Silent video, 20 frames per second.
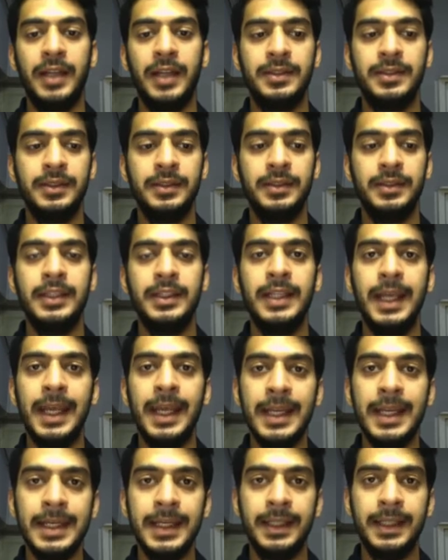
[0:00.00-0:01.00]
certain
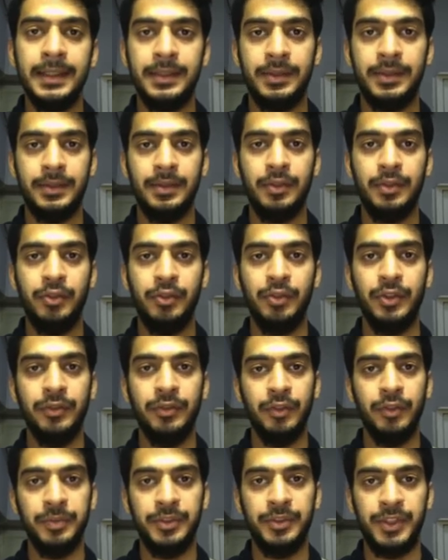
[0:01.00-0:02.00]
endings to the
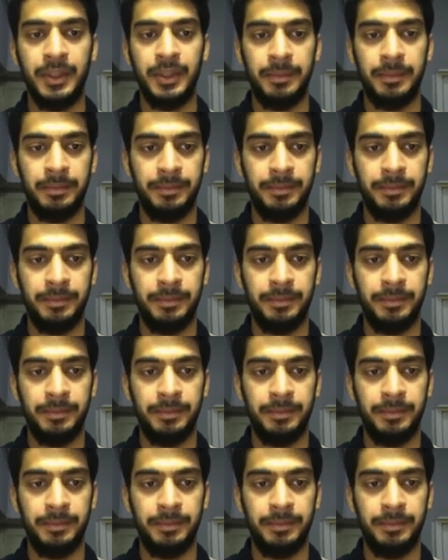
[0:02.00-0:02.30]
verb stem.